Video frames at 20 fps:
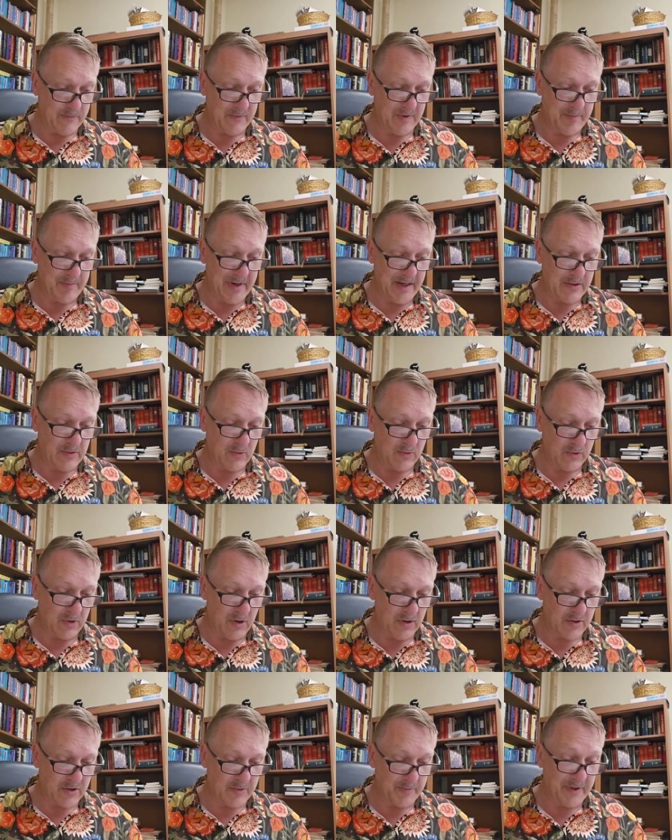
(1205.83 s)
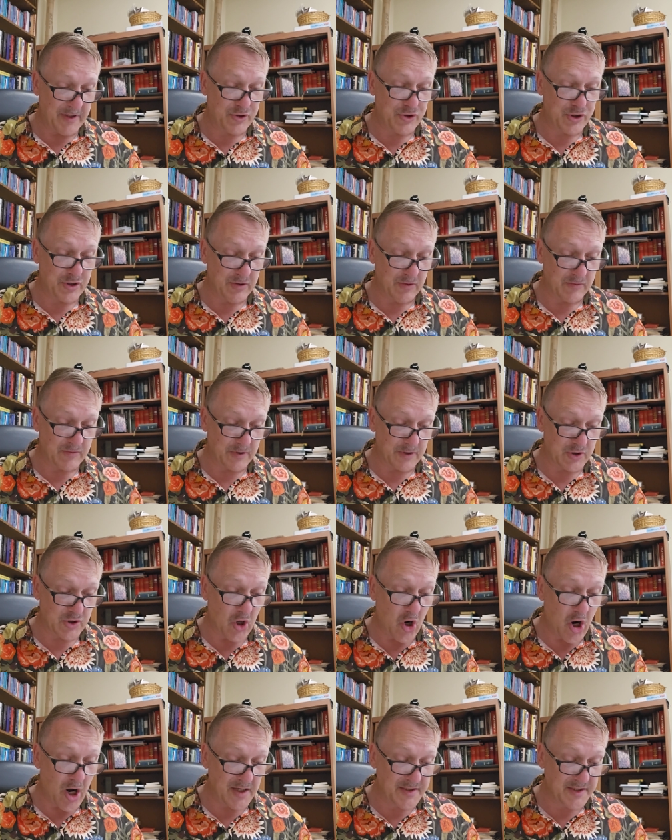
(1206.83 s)
we may no longer be children,
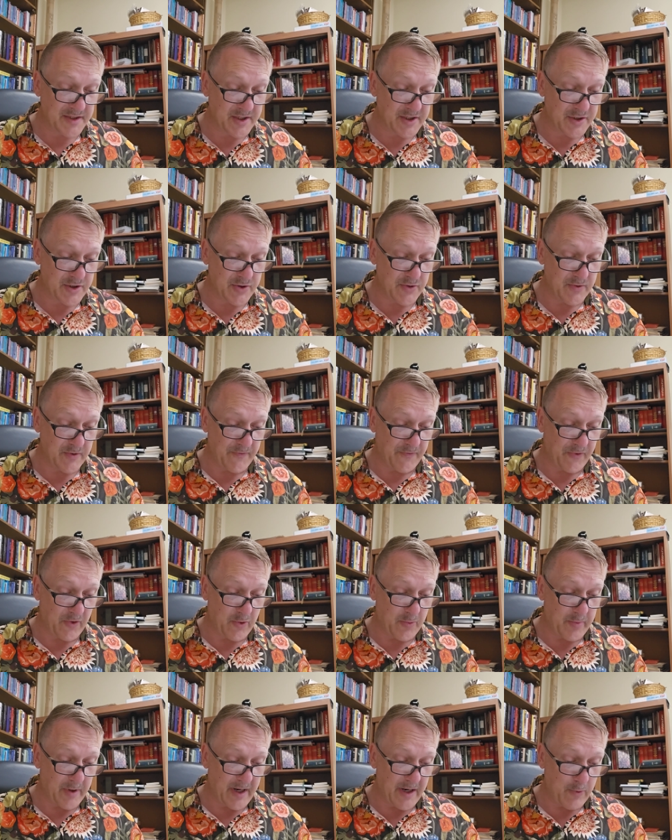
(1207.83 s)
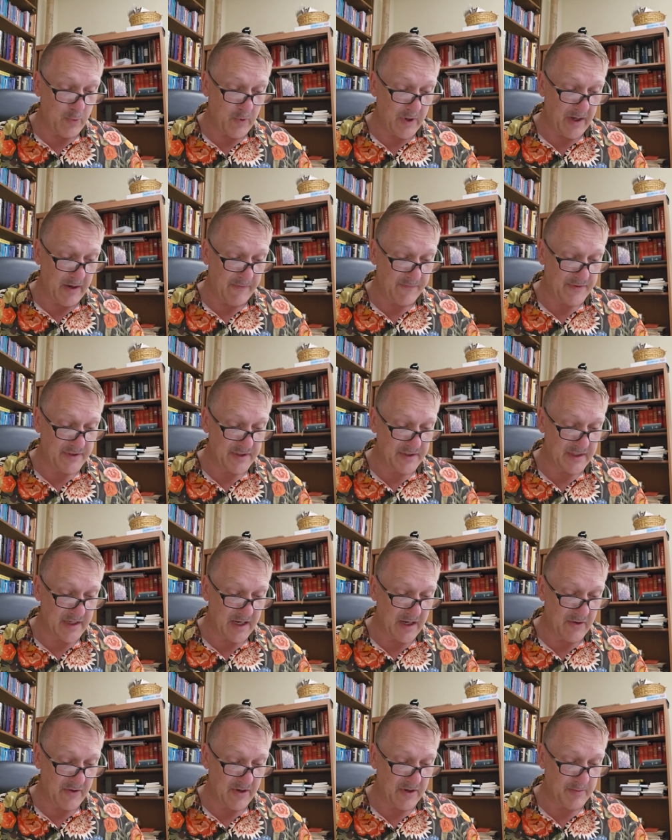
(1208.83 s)
tossed to and fro by waves and
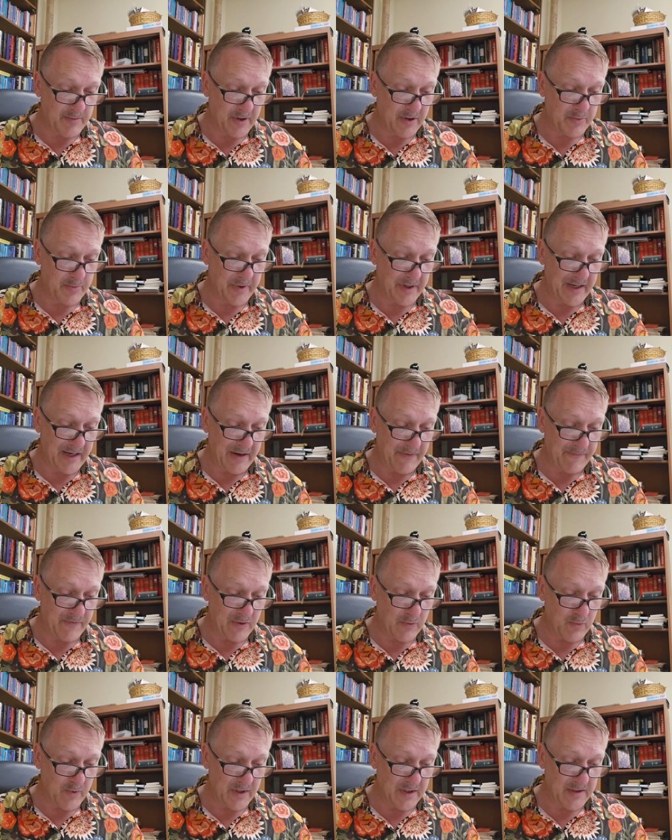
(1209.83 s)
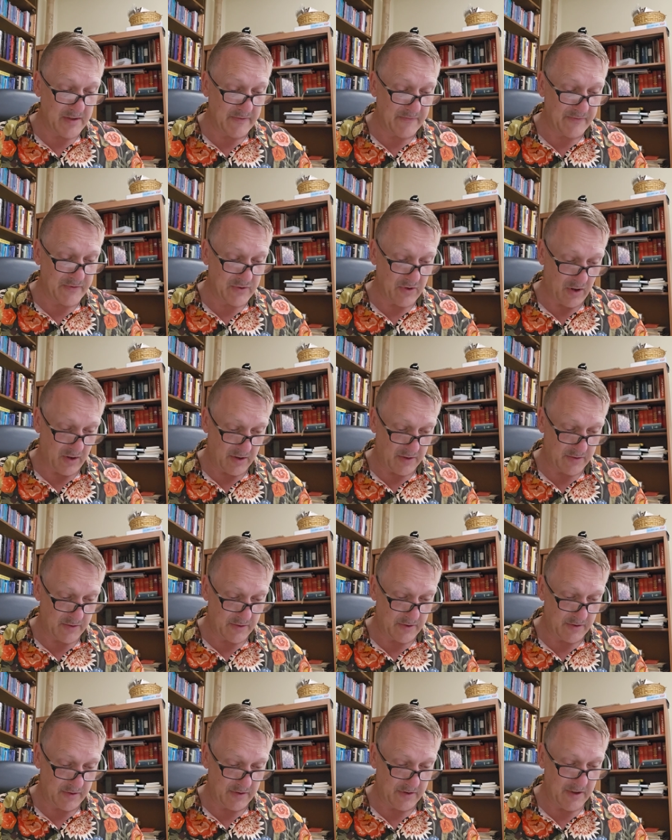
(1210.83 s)
carried about by every wind of
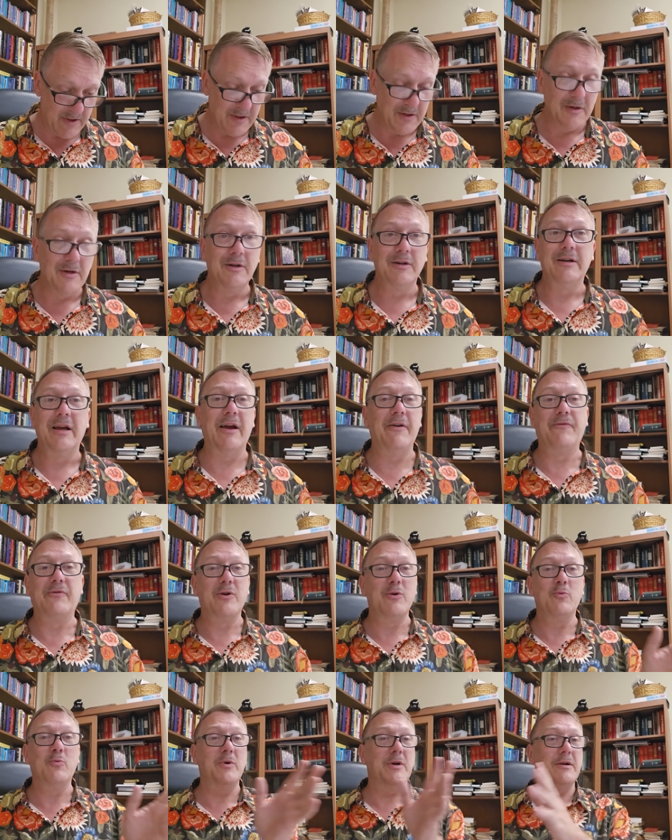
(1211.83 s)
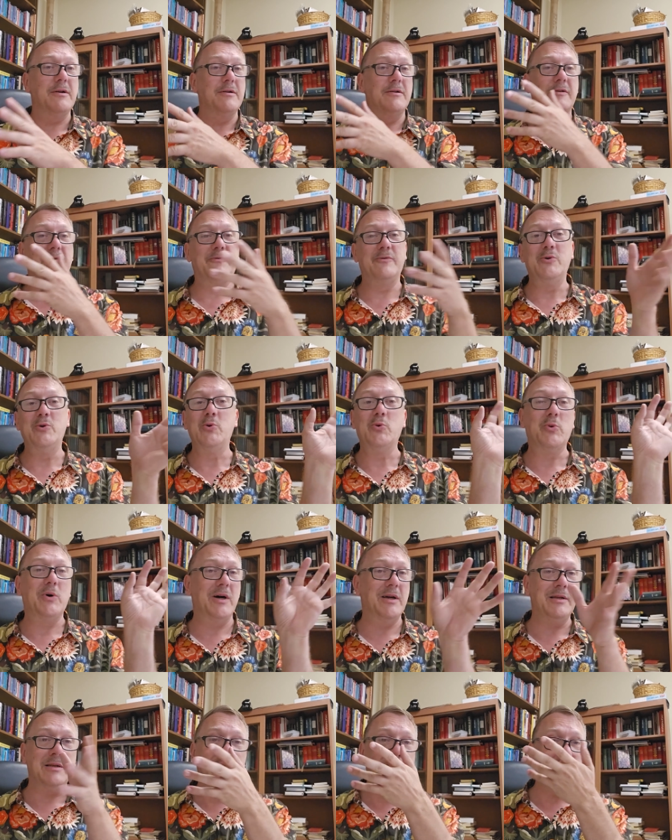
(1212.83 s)
doctrine, every wind of new
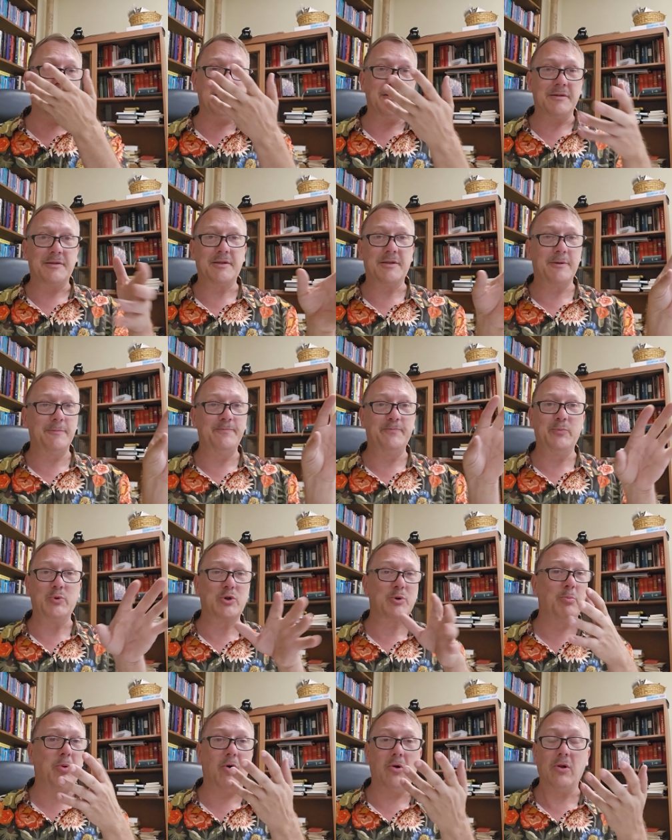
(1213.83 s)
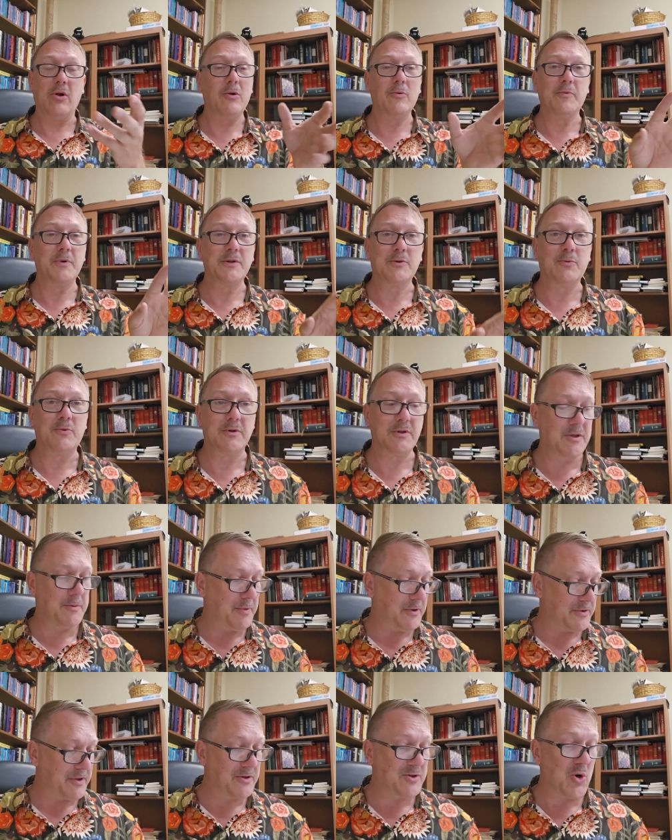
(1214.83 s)
ideas, which Paul always warns
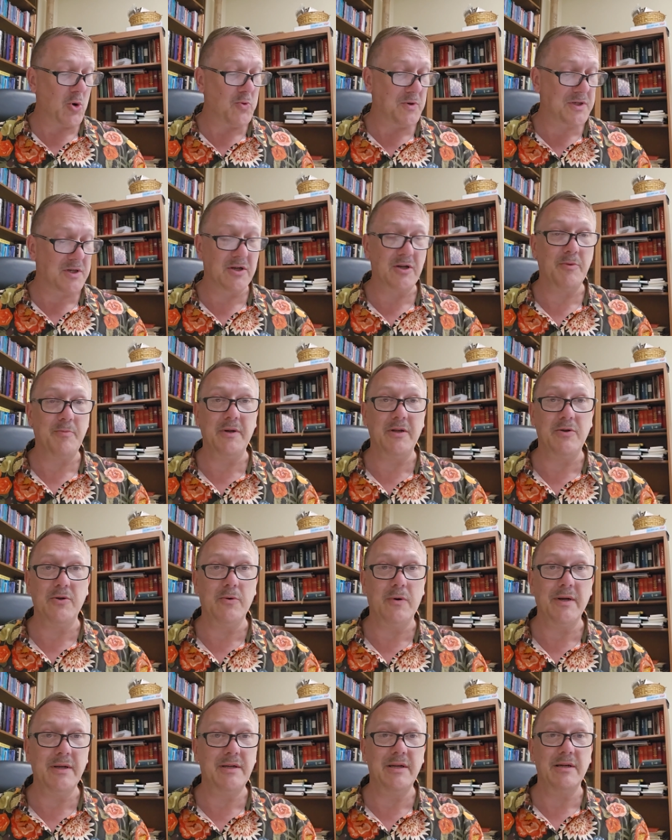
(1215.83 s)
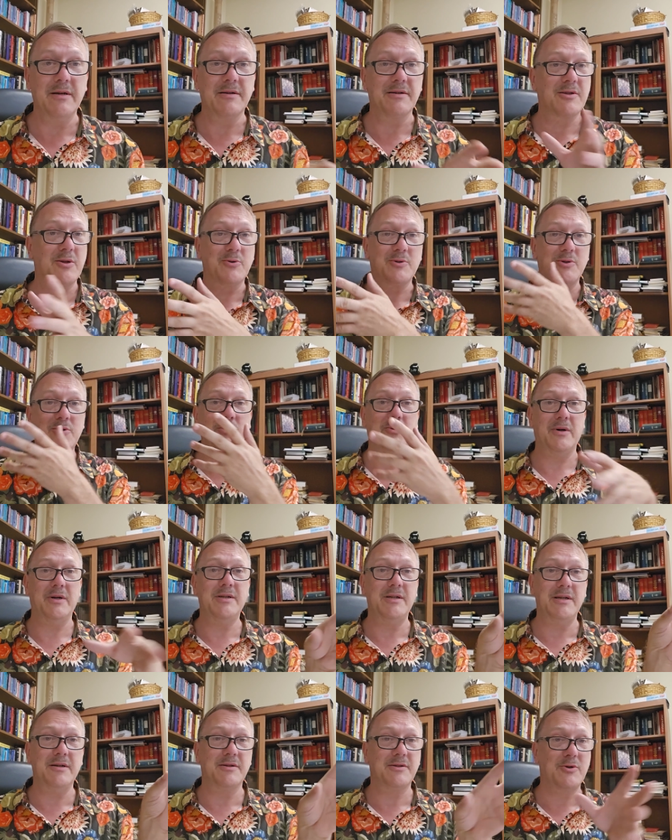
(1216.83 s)
about. There's always going to be new ideas. Those new
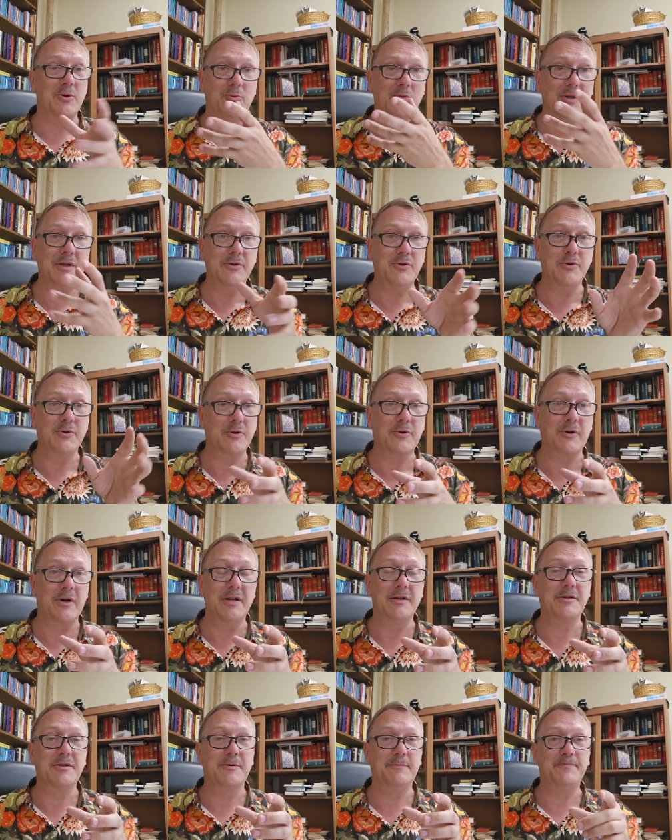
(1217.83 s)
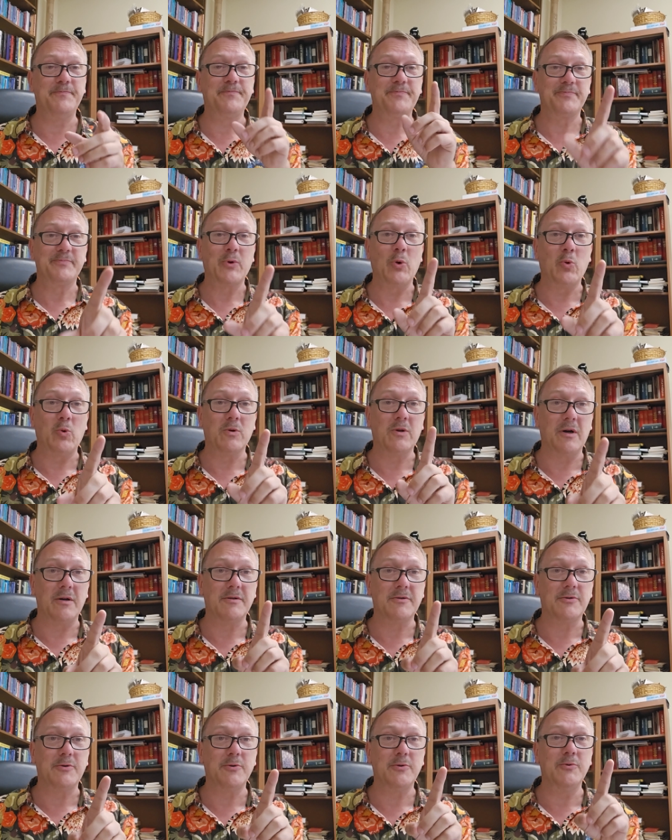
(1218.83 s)
ideas don't lead you to Christ. Hold
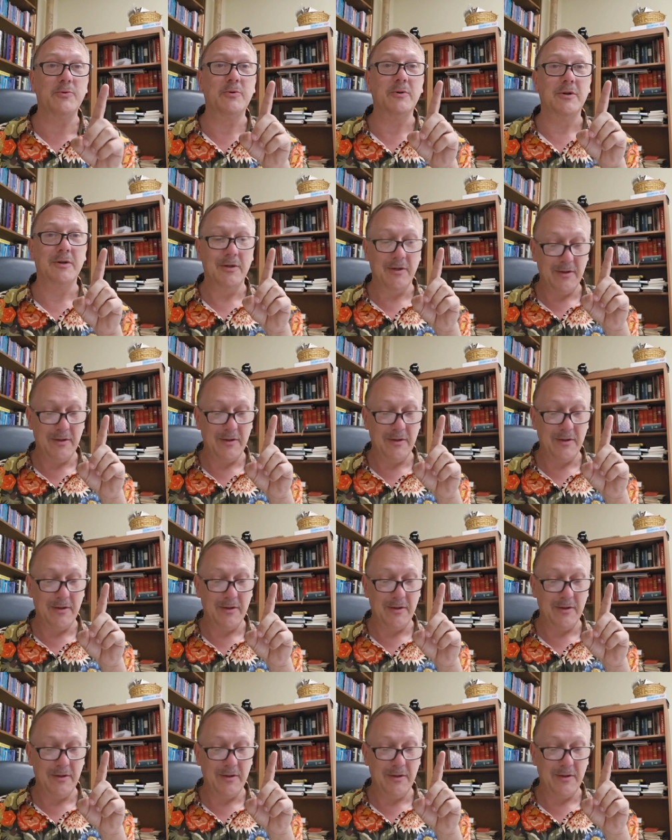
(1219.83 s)
on to